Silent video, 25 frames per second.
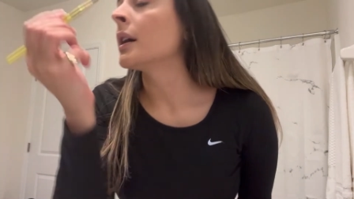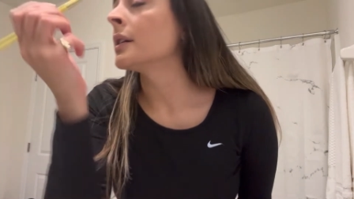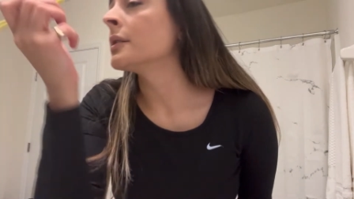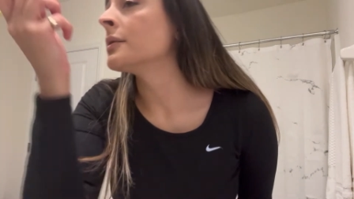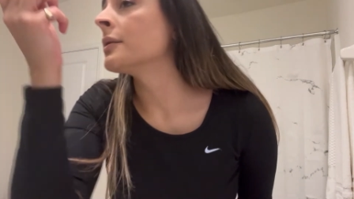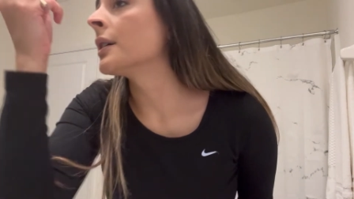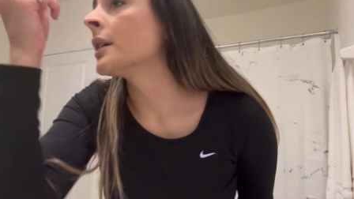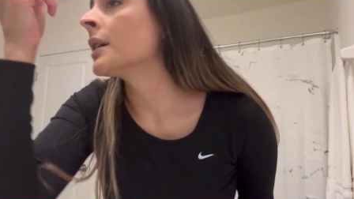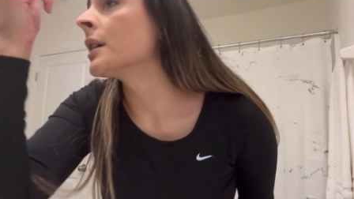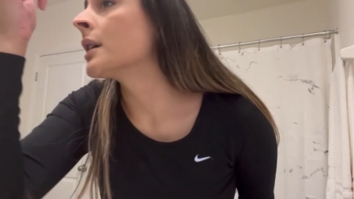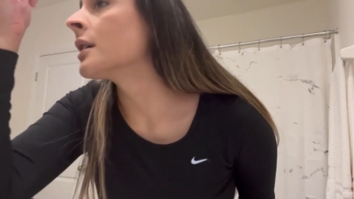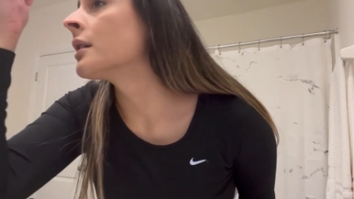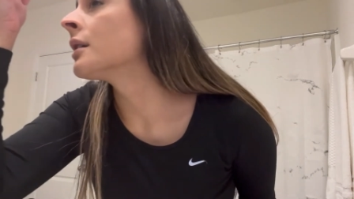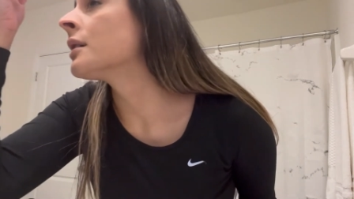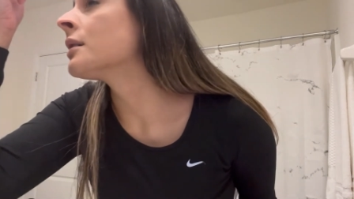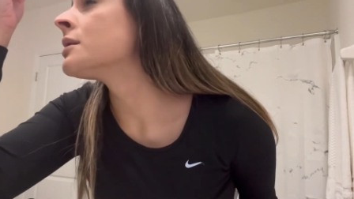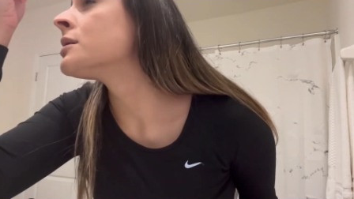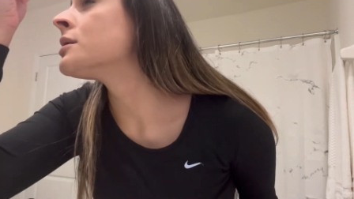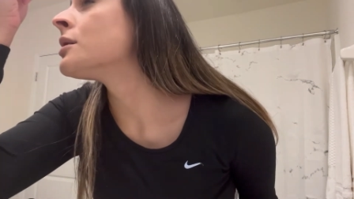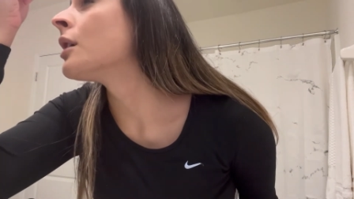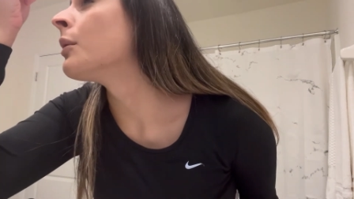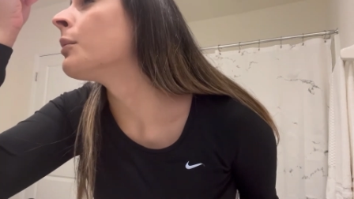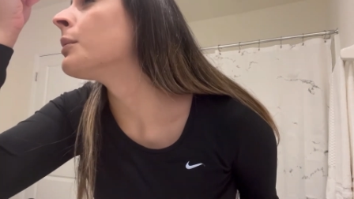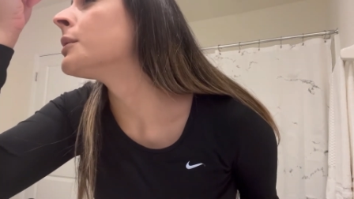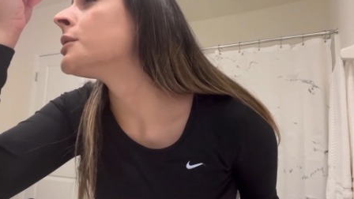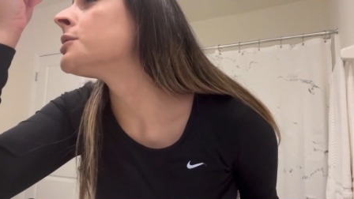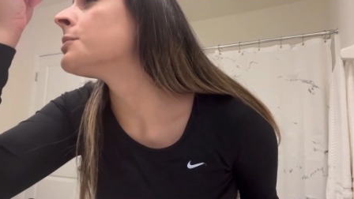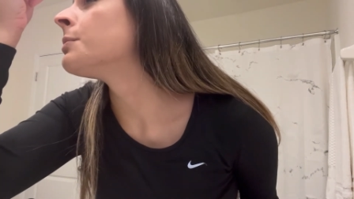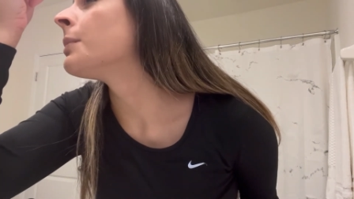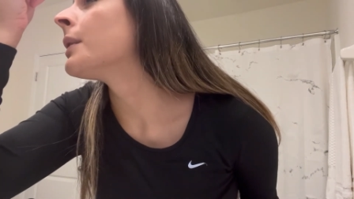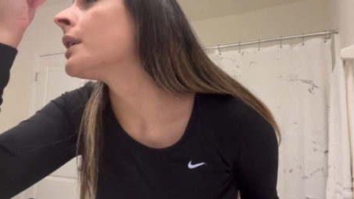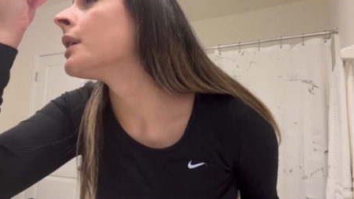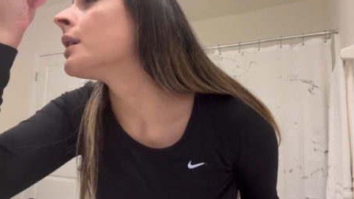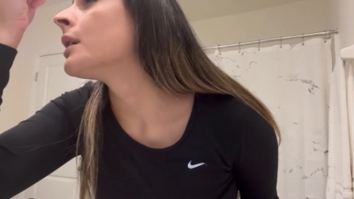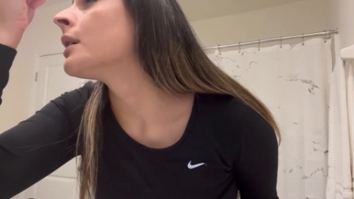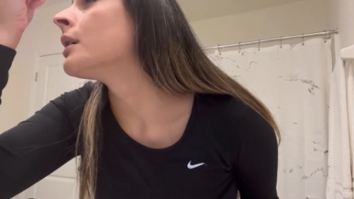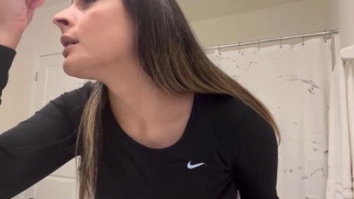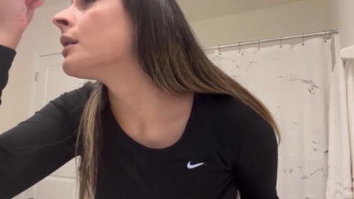I feel like it looks so much
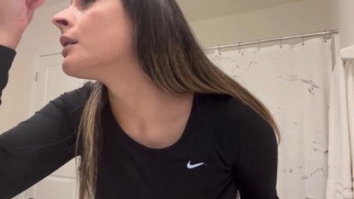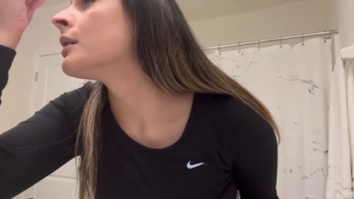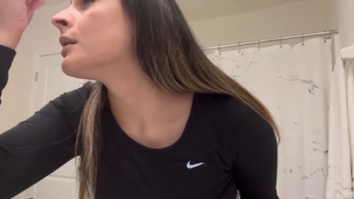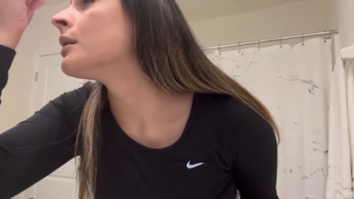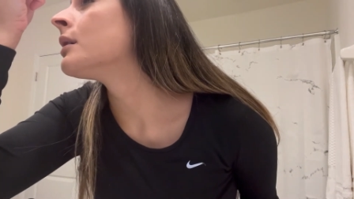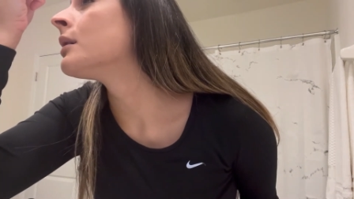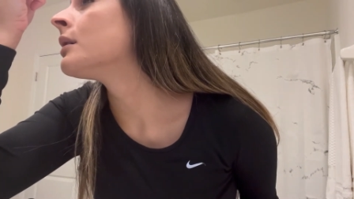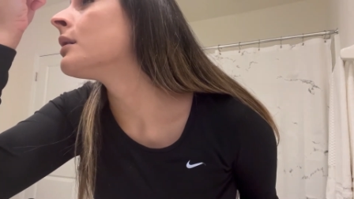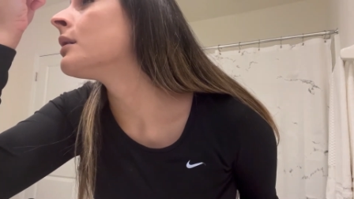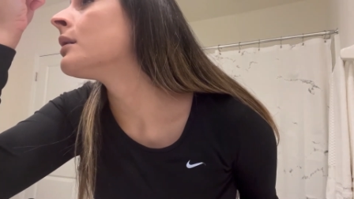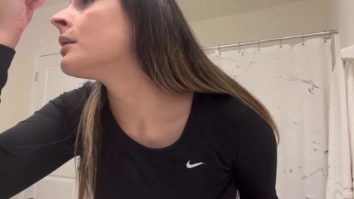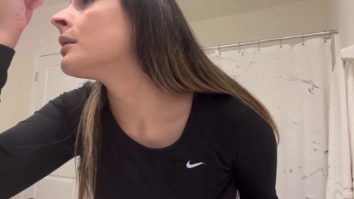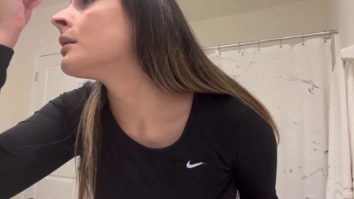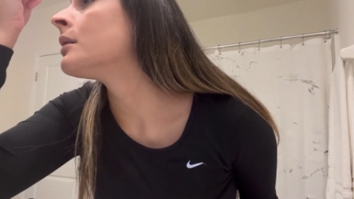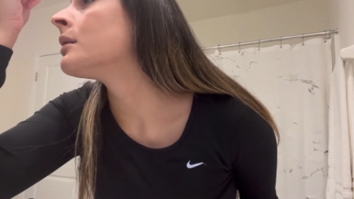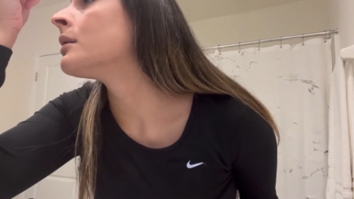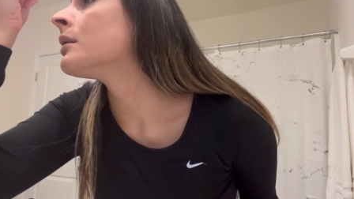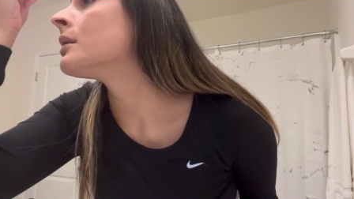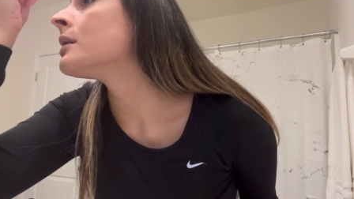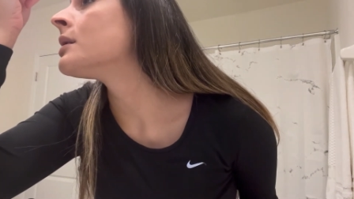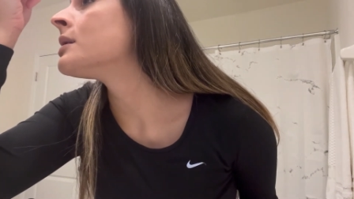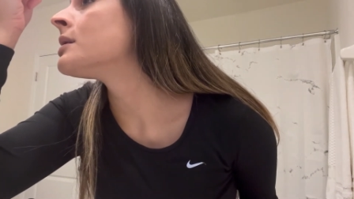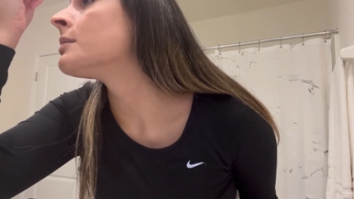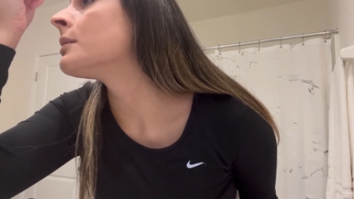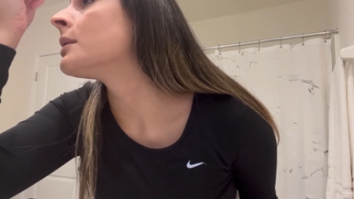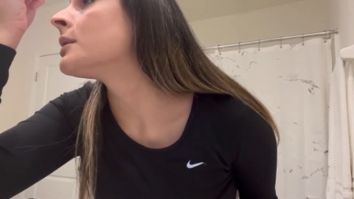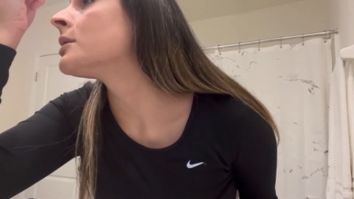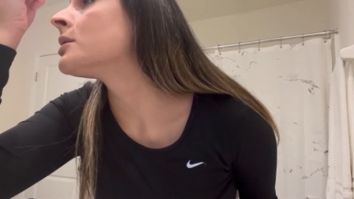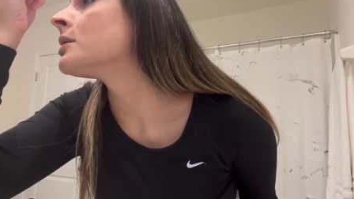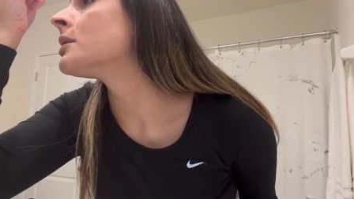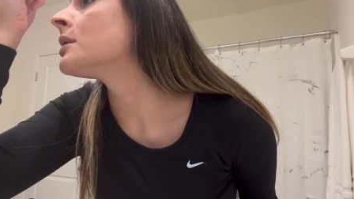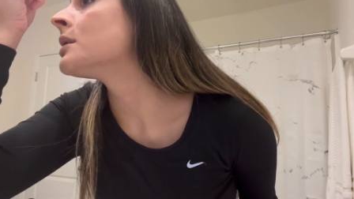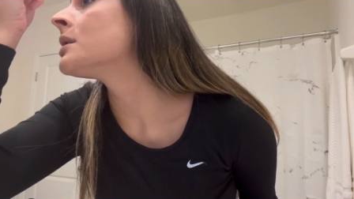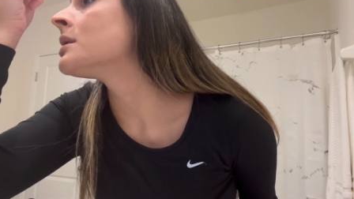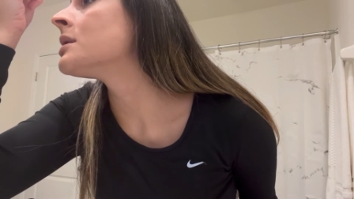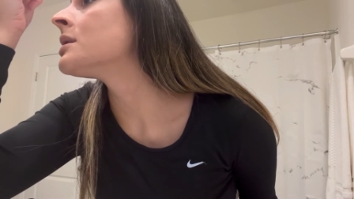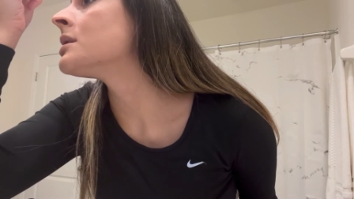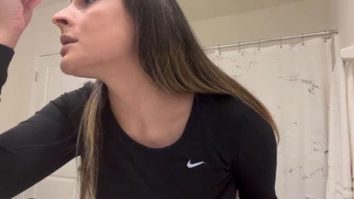better,
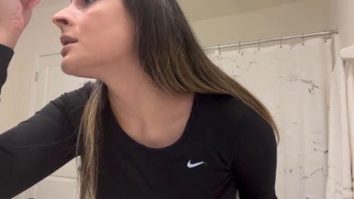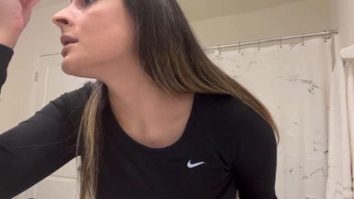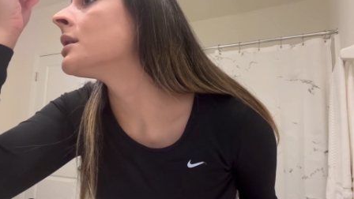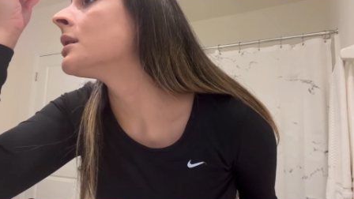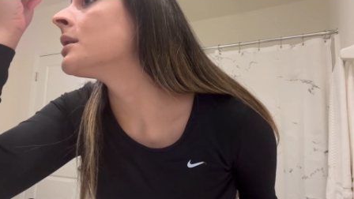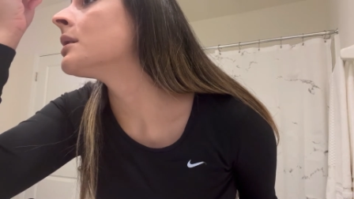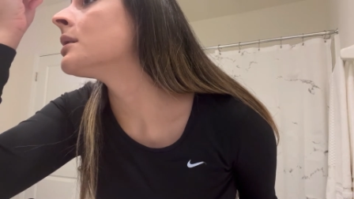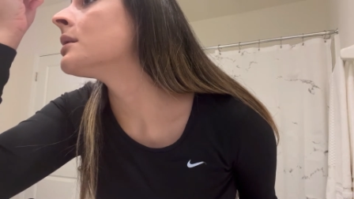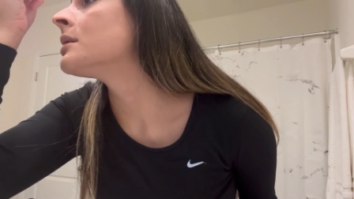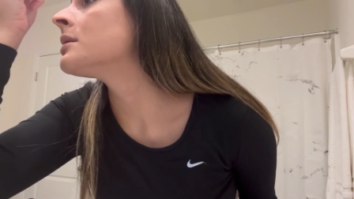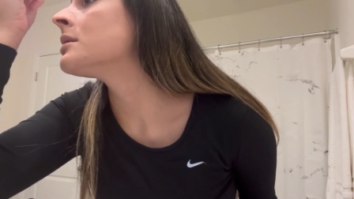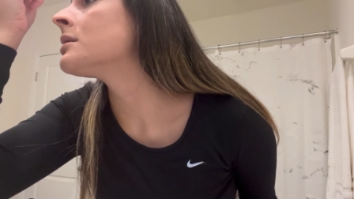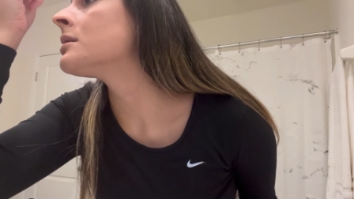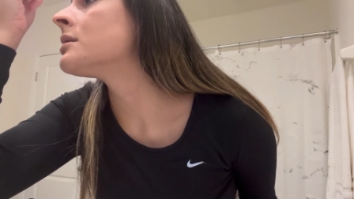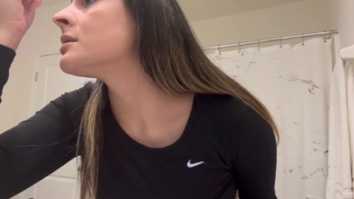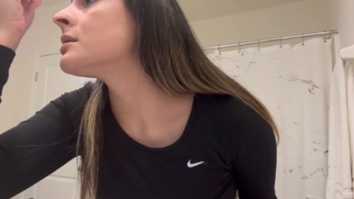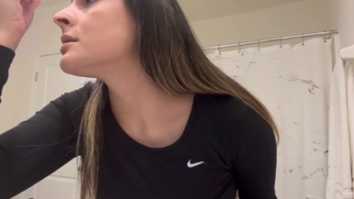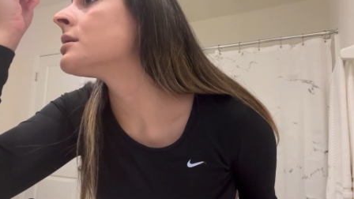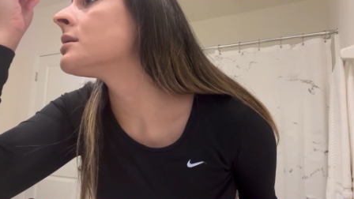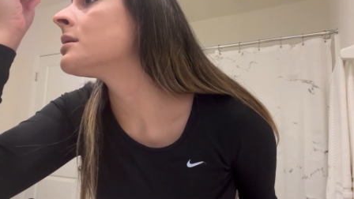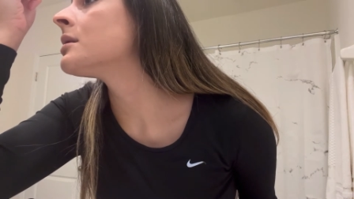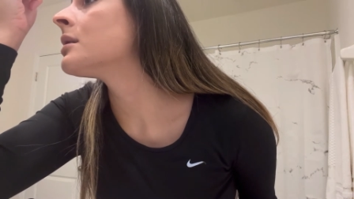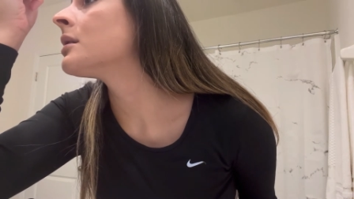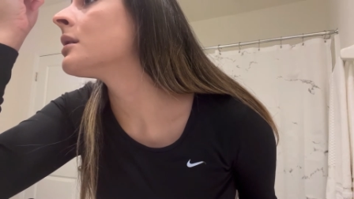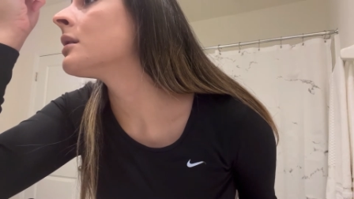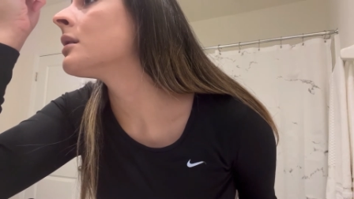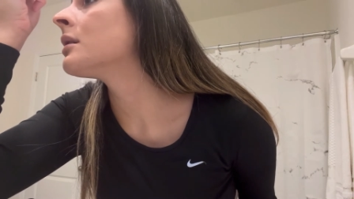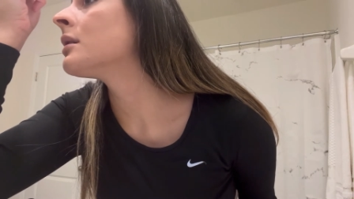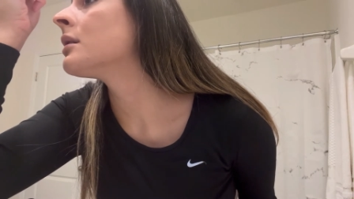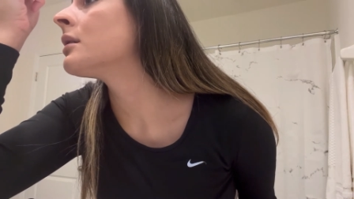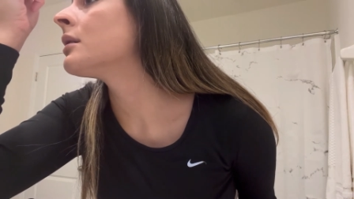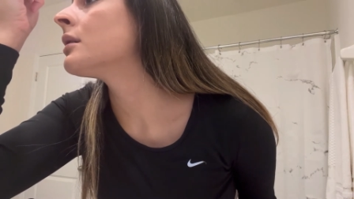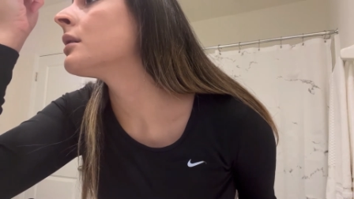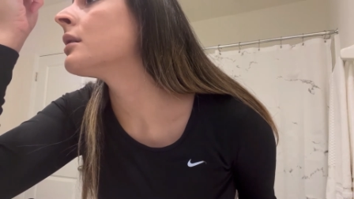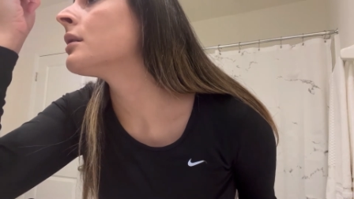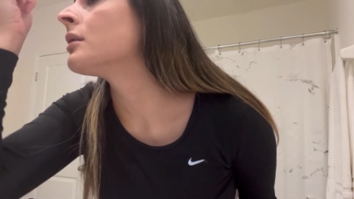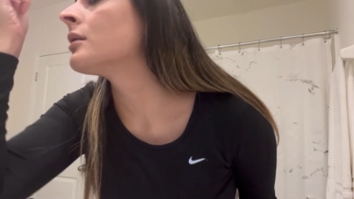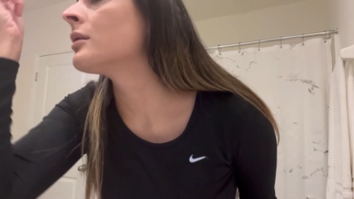especially since
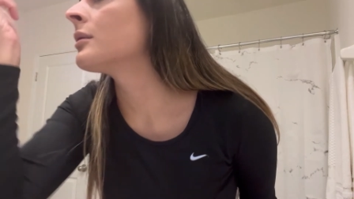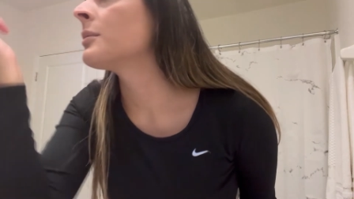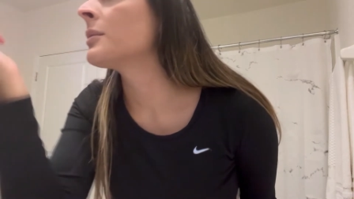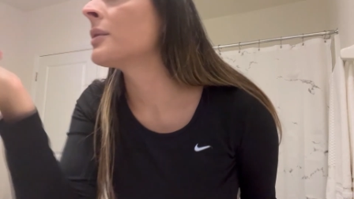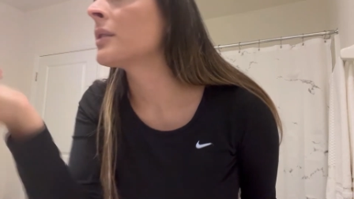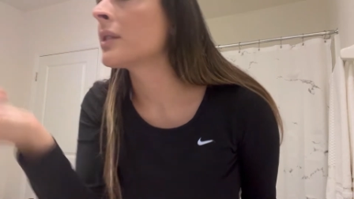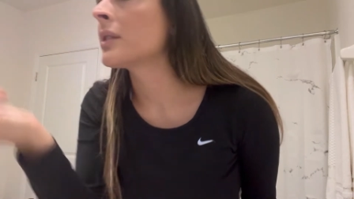you know, I'm